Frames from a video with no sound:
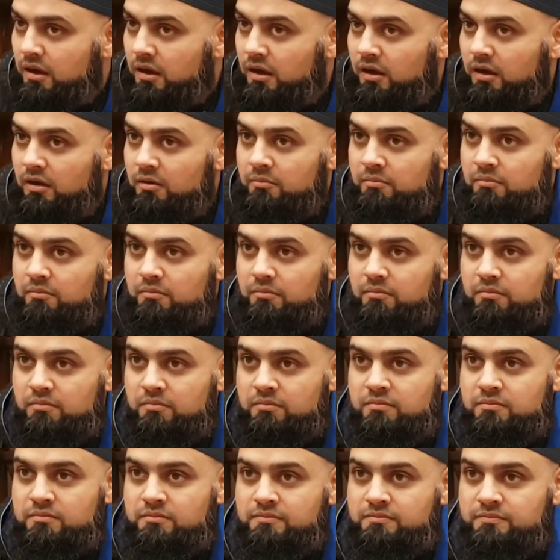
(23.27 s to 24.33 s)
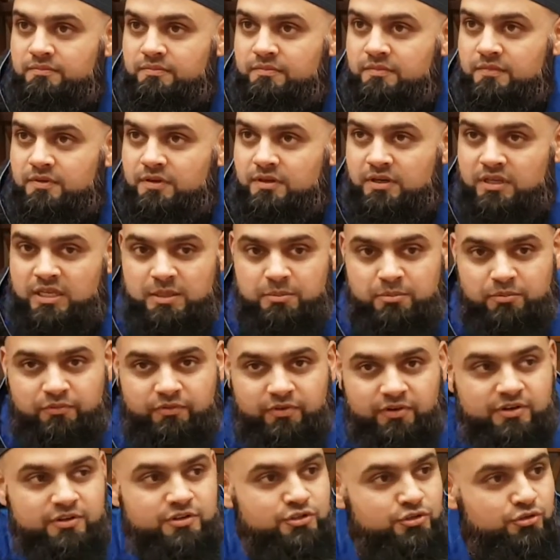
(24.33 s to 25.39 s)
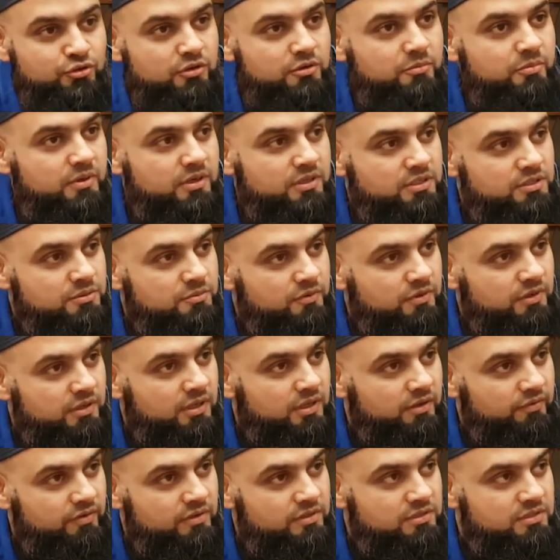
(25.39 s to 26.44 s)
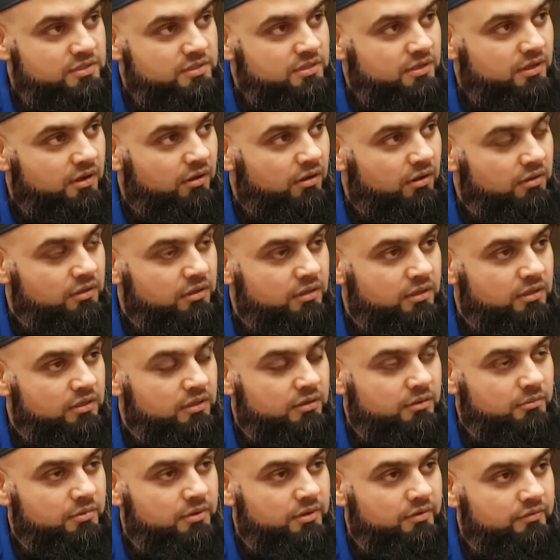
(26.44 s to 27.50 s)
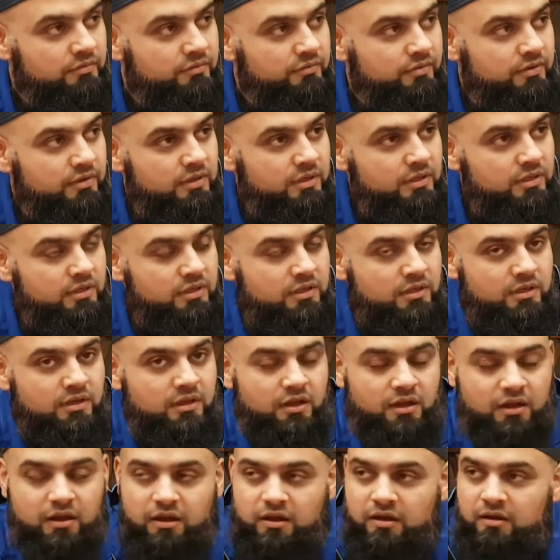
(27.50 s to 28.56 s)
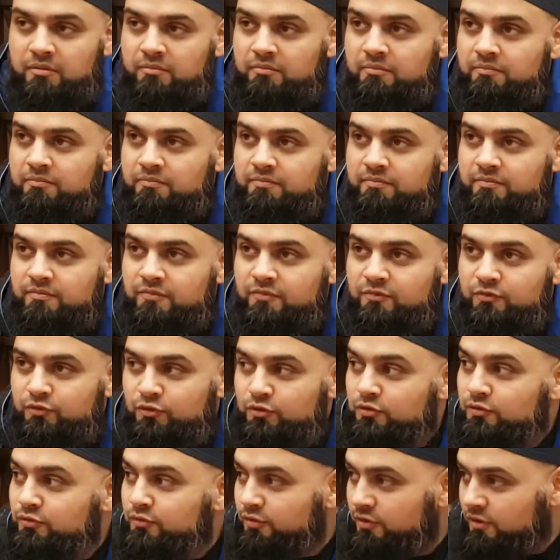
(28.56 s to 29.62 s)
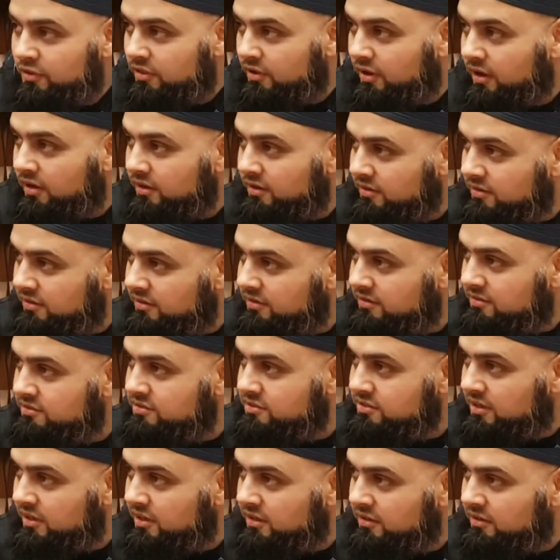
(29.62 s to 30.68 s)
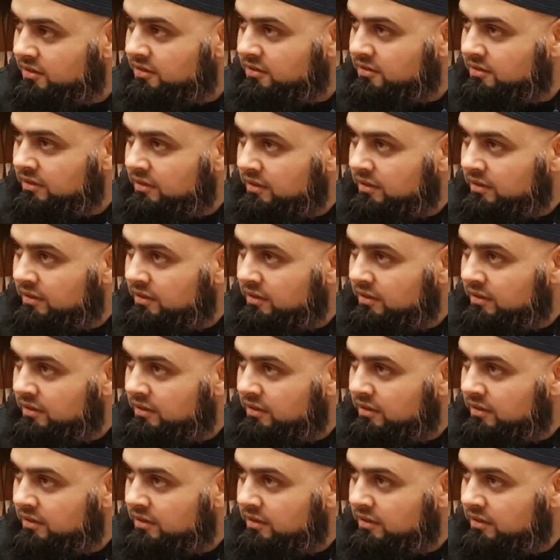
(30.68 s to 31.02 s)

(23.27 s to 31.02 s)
I'm going to keep it very short, but I just want to give us all a little bit of food for thought, inshallah.